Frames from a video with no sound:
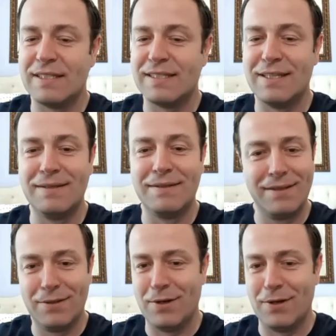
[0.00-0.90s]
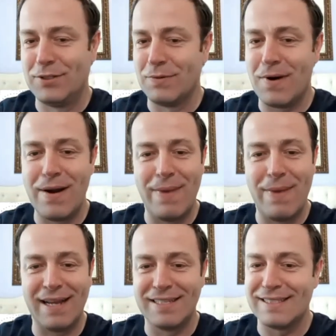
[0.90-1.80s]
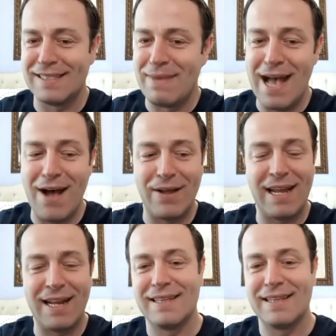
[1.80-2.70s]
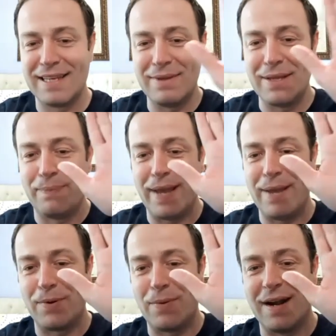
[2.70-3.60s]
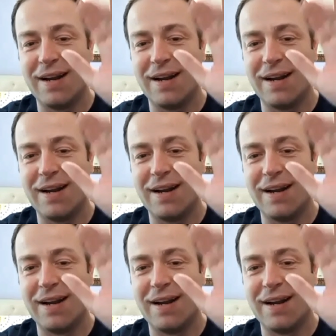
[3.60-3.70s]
I said, don't you worry about it. Just let me out. Give me the finger.